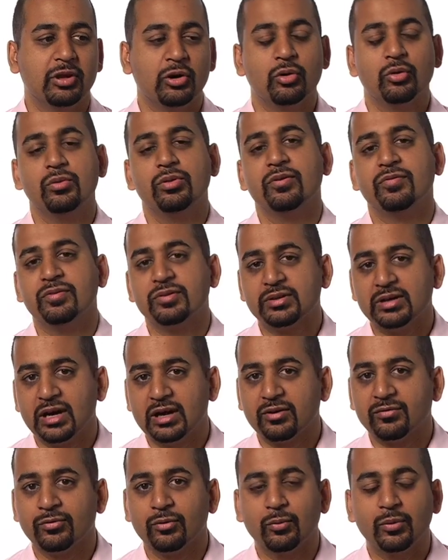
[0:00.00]
who the
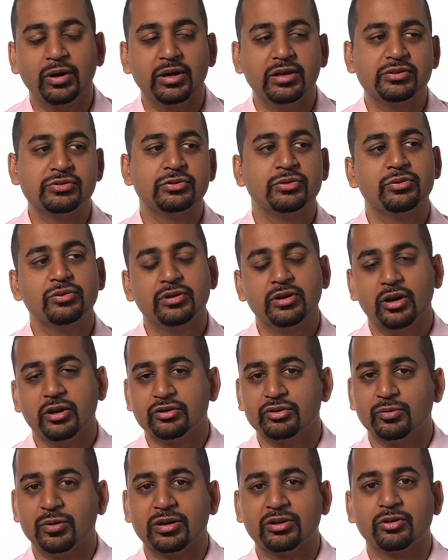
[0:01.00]
photographer was, who the
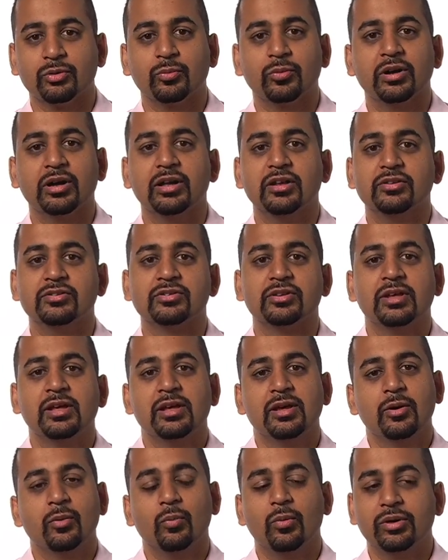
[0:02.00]
art director was,
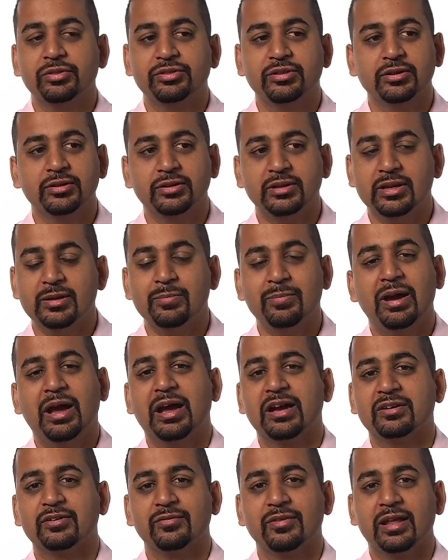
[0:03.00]
what the
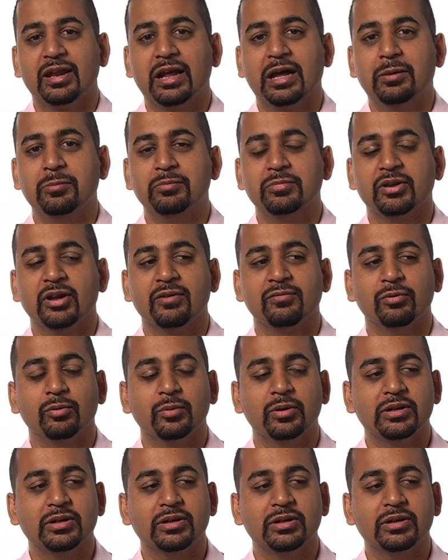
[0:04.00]
impact of that album cover